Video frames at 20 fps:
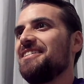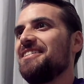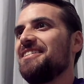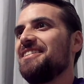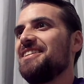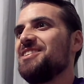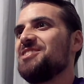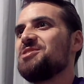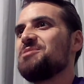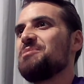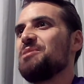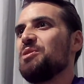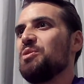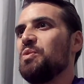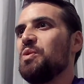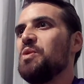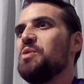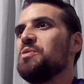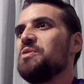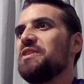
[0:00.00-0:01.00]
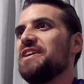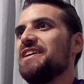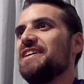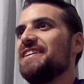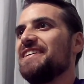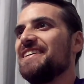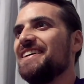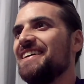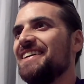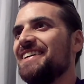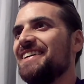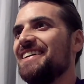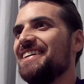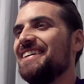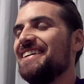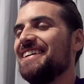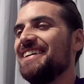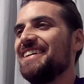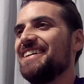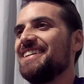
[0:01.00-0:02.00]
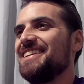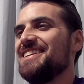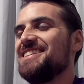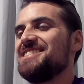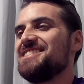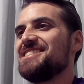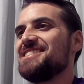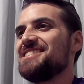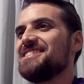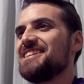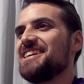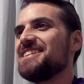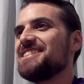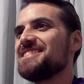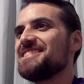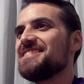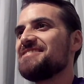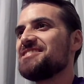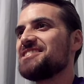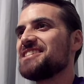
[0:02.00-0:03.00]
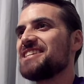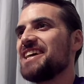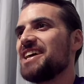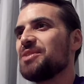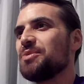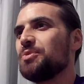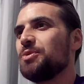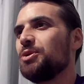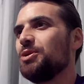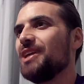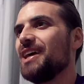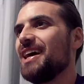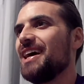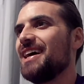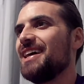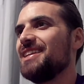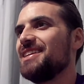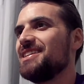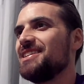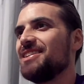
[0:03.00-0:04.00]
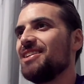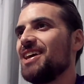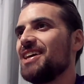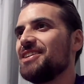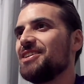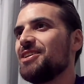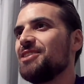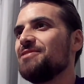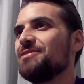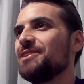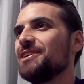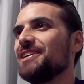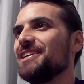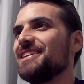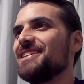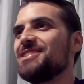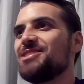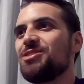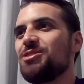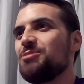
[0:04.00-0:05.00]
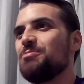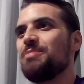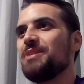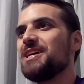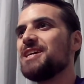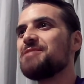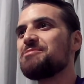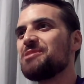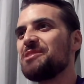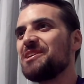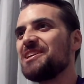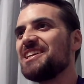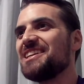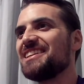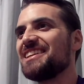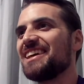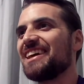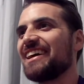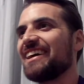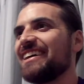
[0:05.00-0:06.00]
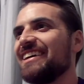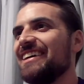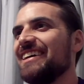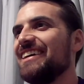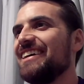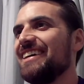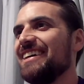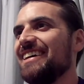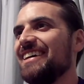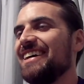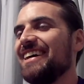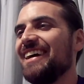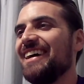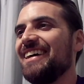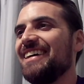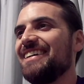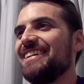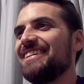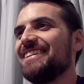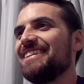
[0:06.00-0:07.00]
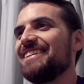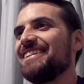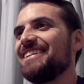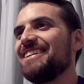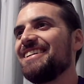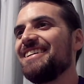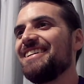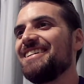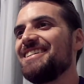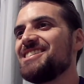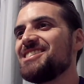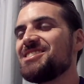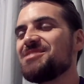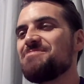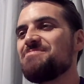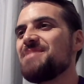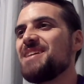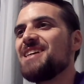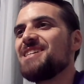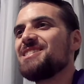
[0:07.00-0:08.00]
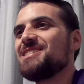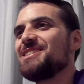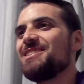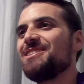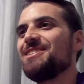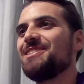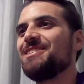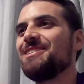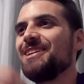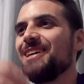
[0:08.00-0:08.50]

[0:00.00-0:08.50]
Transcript: used to be a wall there. Here's the studs. They've just cut the wall out and then lined over it. There's no beam or anything. And you just imagine that,